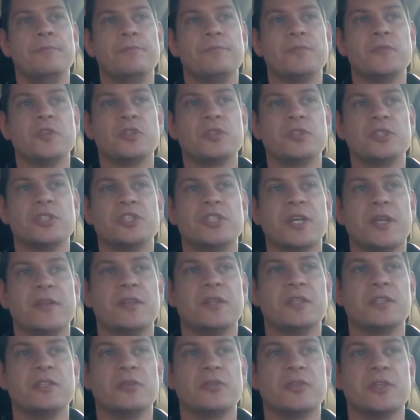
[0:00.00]
just to check that
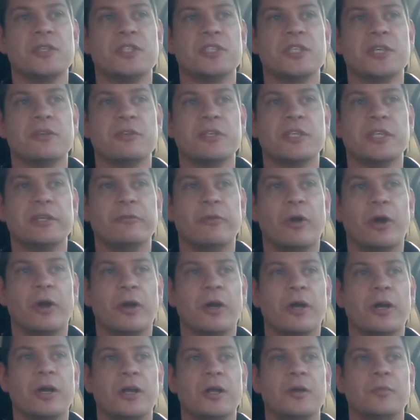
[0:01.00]
there's nothing seriously
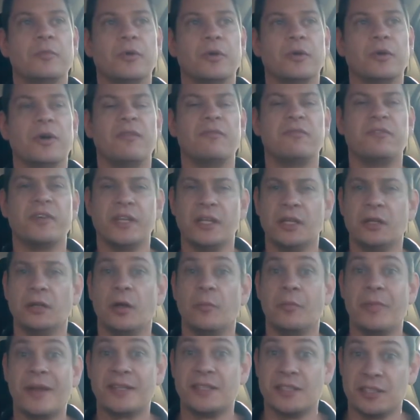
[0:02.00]
wrong, but I'm feeling a
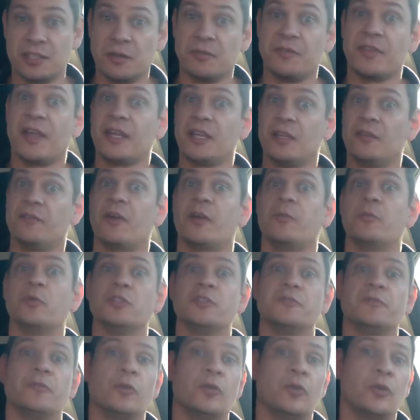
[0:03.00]
lot better, so thank you very
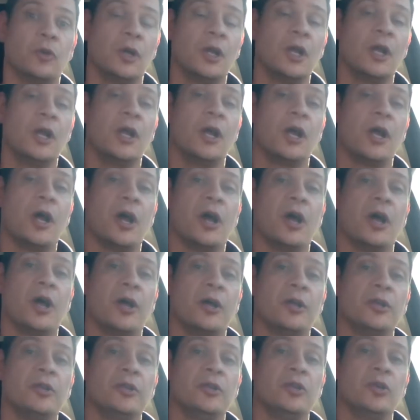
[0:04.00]
much for
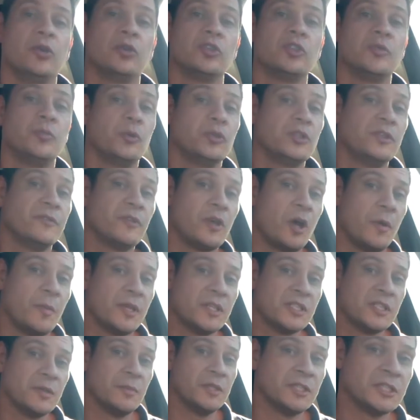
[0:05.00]
your supportive
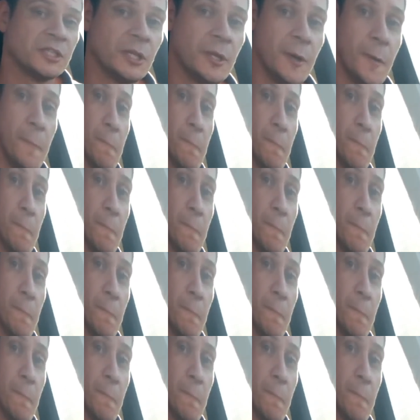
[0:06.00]
comments. It means a lot.